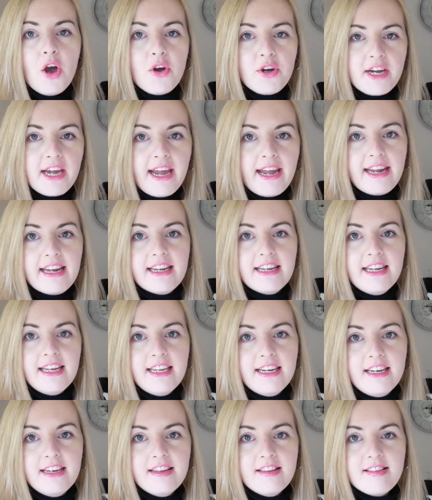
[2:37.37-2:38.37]
Okay,
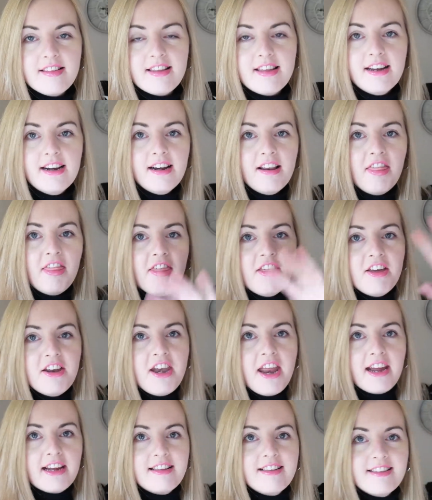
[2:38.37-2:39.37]
it is the
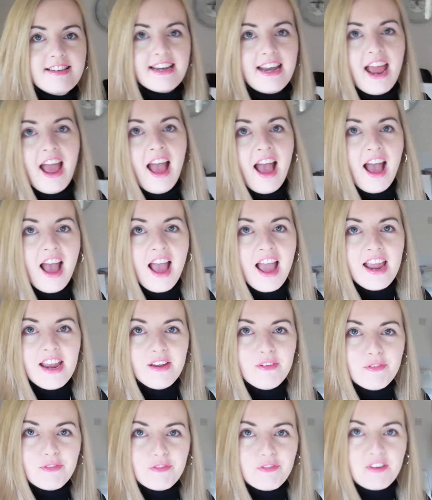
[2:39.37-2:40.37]
next day.
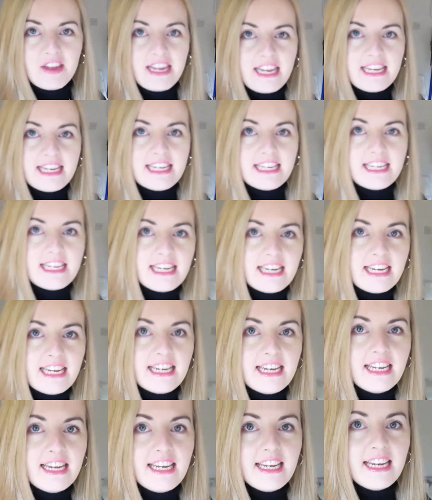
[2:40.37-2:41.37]
Hi
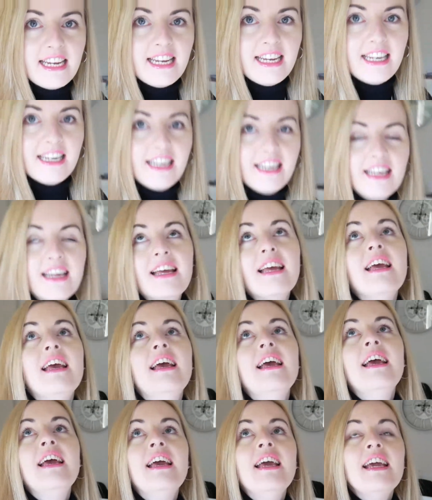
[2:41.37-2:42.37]
Finny.
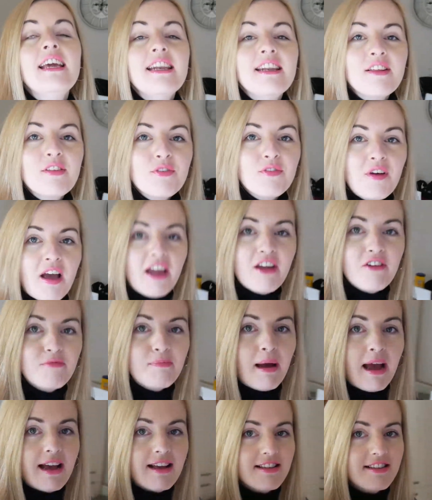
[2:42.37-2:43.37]
It is
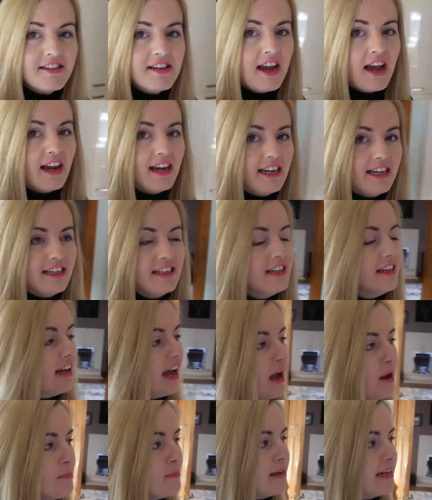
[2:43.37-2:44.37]
9:05. How